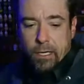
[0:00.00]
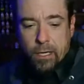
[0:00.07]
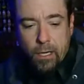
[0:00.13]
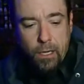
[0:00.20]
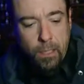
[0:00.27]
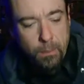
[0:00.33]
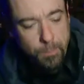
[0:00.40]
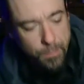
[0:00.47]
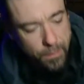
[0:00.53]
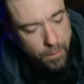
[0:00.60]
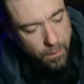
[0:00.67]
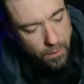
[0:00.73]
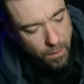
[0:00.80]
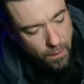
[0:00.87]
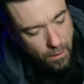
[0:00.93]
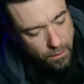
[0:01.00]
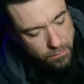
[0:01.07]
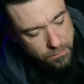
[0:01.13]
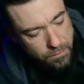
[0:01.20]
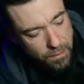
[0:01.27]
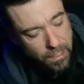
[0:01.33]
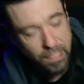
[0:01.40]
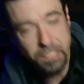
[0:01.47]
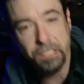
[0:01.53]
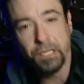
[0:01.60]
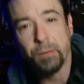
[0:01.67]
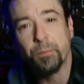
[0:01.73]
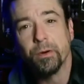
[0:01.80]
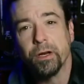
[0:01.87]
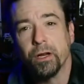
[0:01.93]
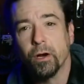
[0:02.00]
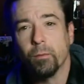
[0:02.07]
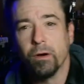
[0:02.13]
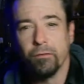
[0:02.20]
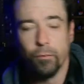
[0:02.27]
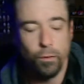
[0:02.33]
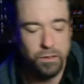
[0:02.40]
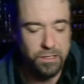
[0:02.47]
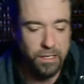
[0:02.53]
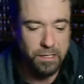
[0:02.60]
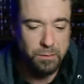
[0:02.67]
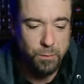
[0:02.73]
it up and actually put it on my vortex